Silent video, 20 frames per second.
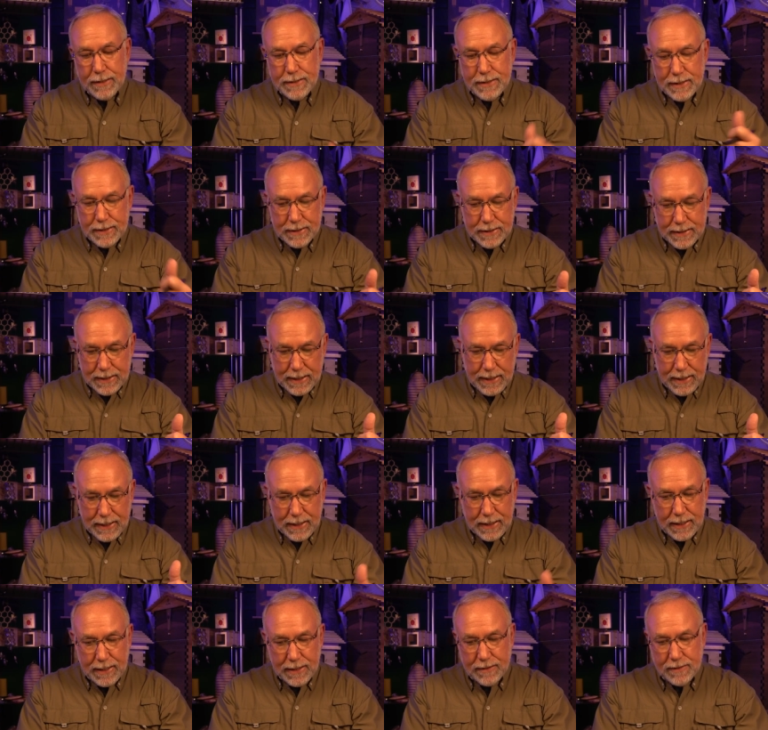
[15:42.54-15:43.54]
didn't
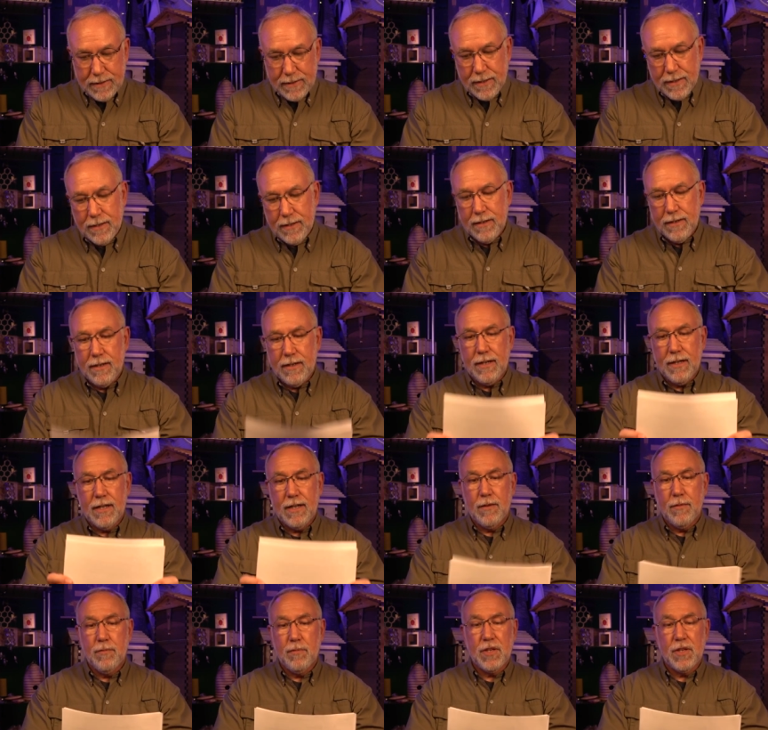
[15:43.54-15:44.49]
take it, uh,